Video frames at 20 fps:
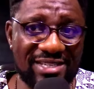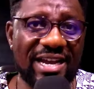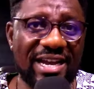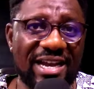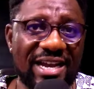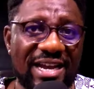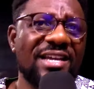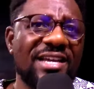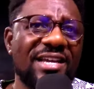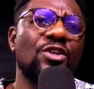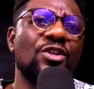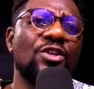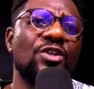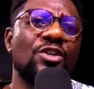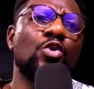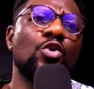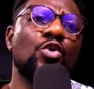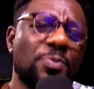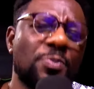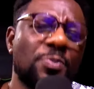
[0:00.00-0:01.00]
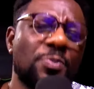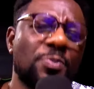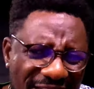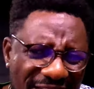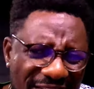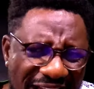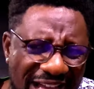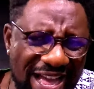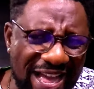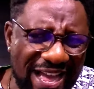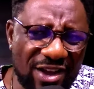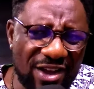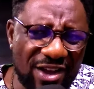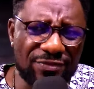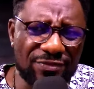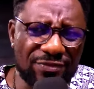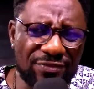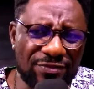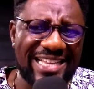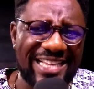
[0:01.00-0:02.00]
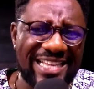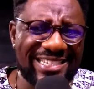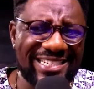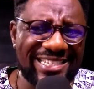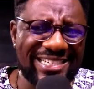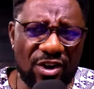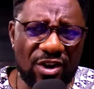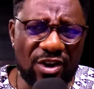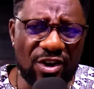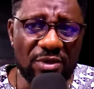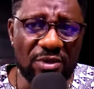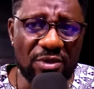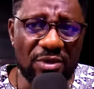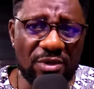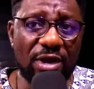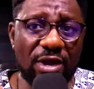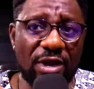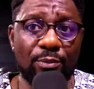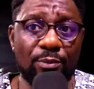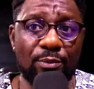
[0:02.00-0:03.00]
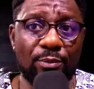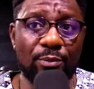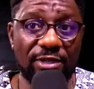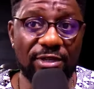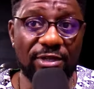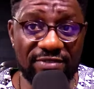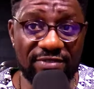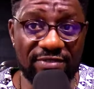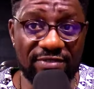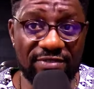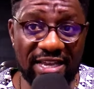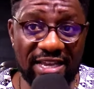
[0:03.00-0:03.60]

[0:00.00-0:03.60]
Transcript: Don't spread the anger of Nigeria on me. We are both living here.